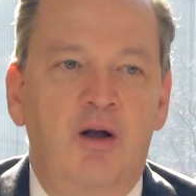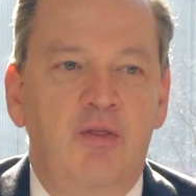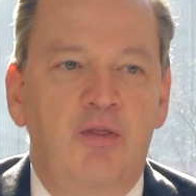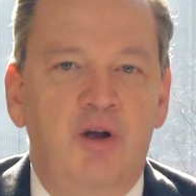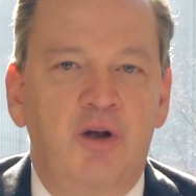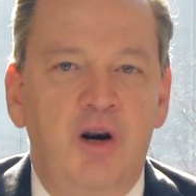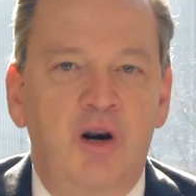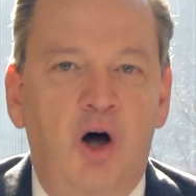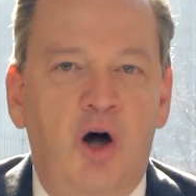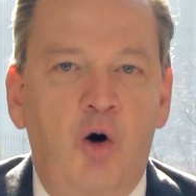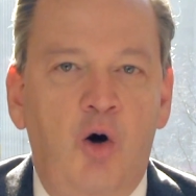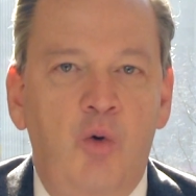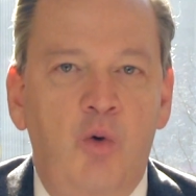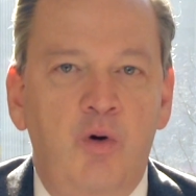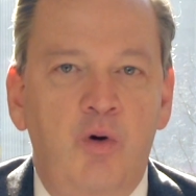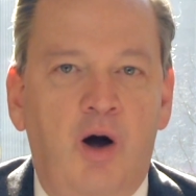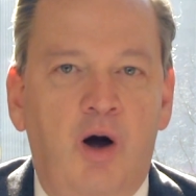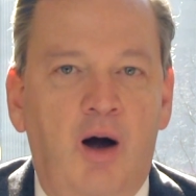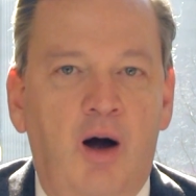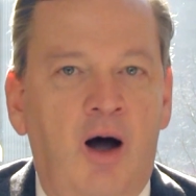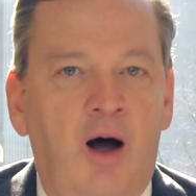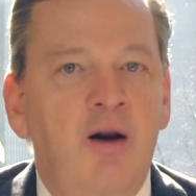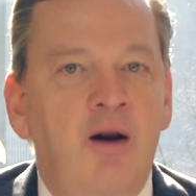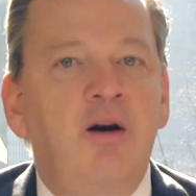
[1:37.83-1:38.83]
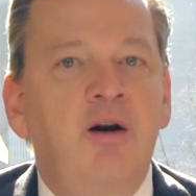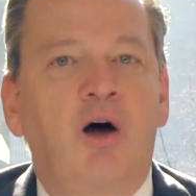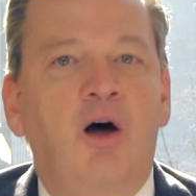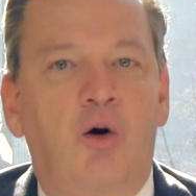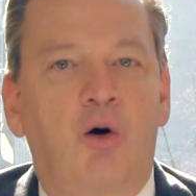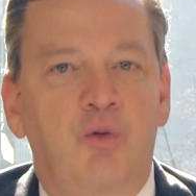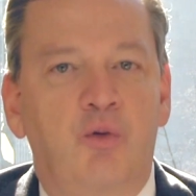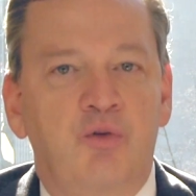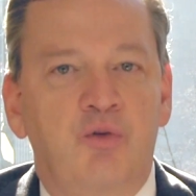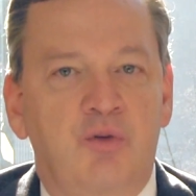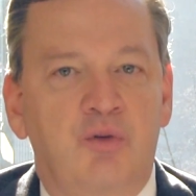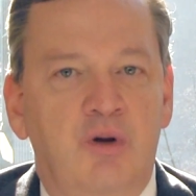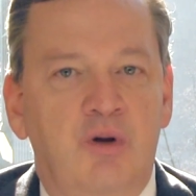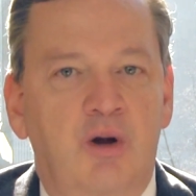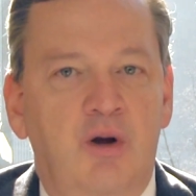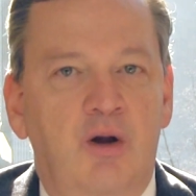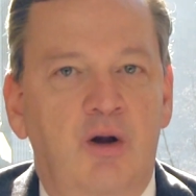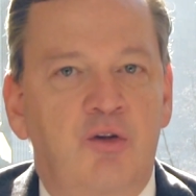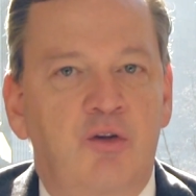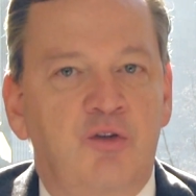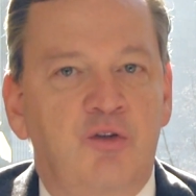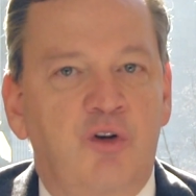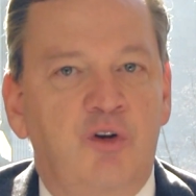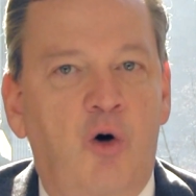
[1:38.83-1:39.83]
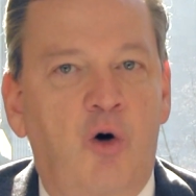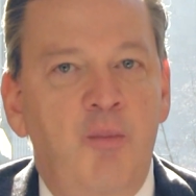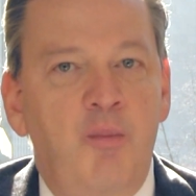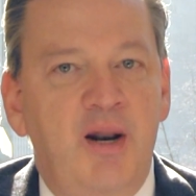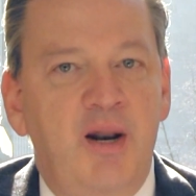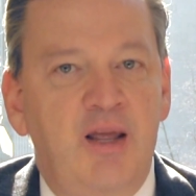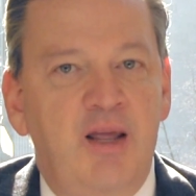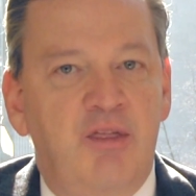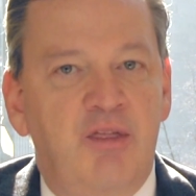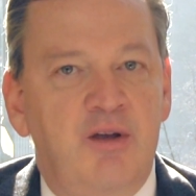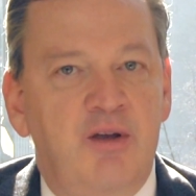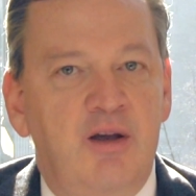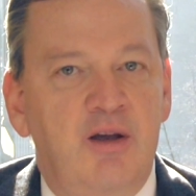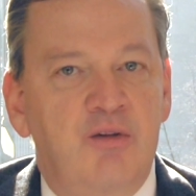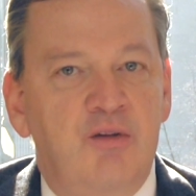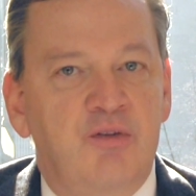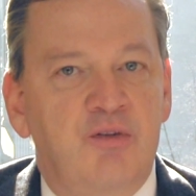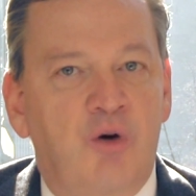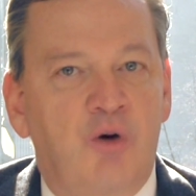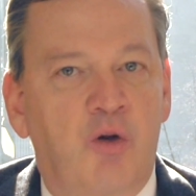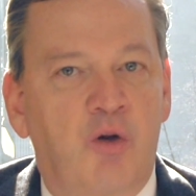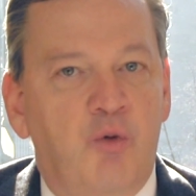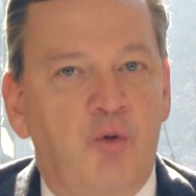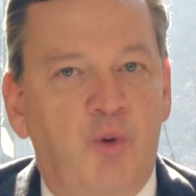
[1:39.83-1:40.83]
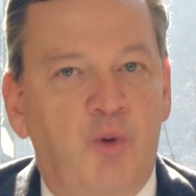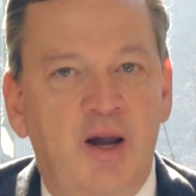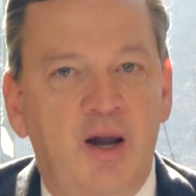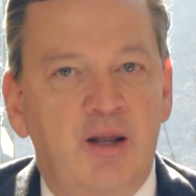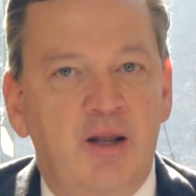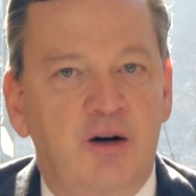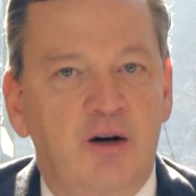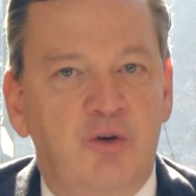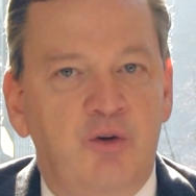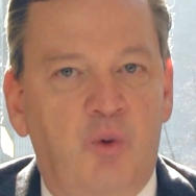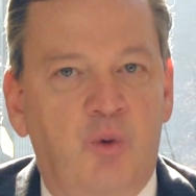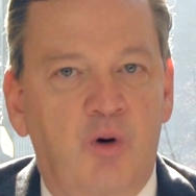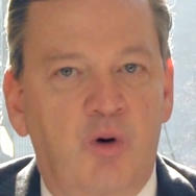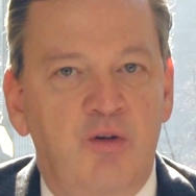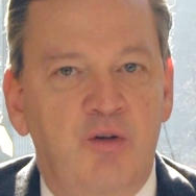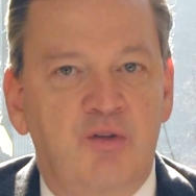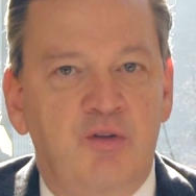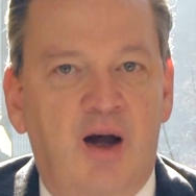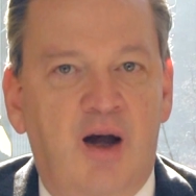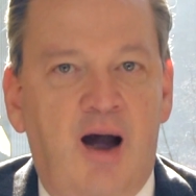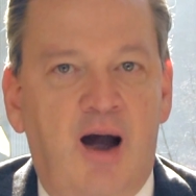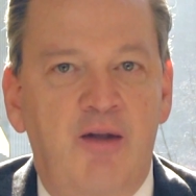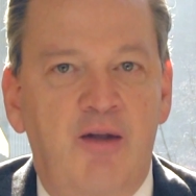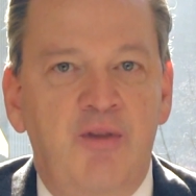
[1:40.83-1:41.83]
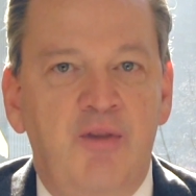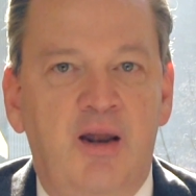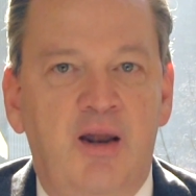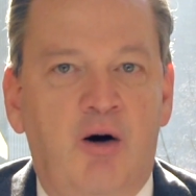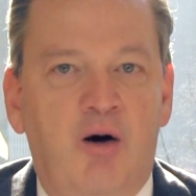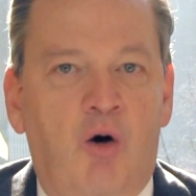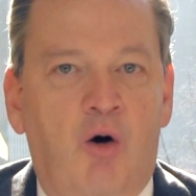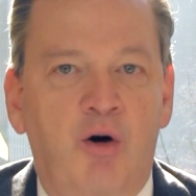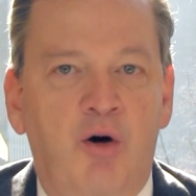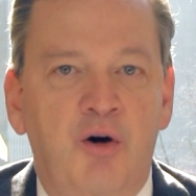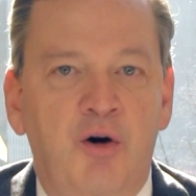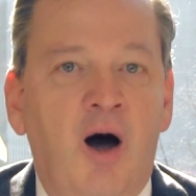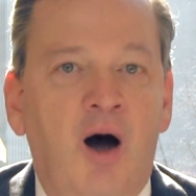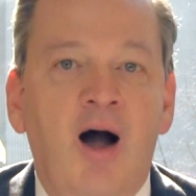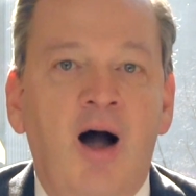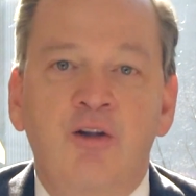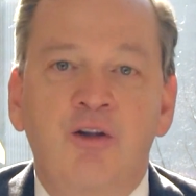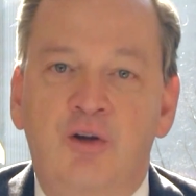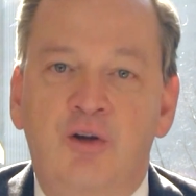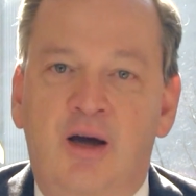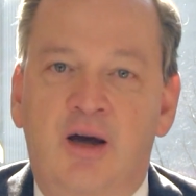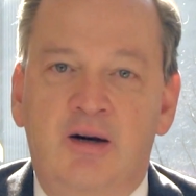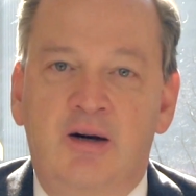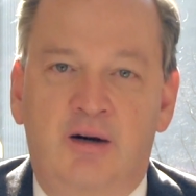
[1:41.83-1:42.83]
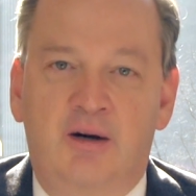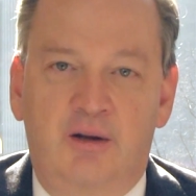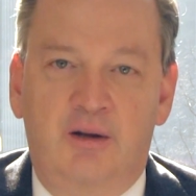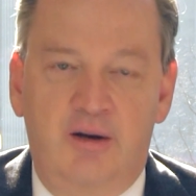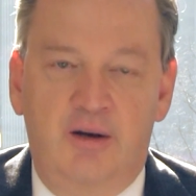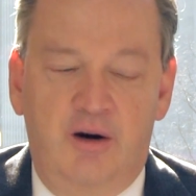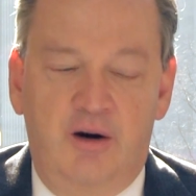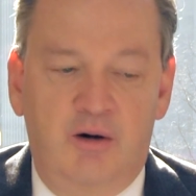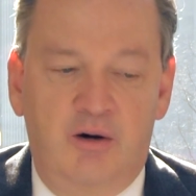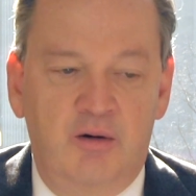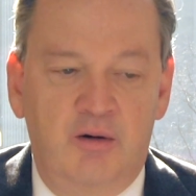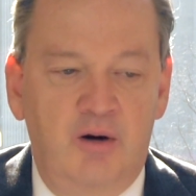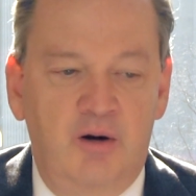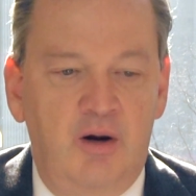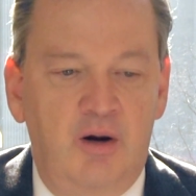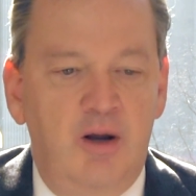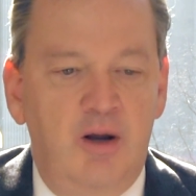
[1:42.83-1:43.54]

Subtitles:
The known unknowns, so many things on the regulatory side that are not yet clear.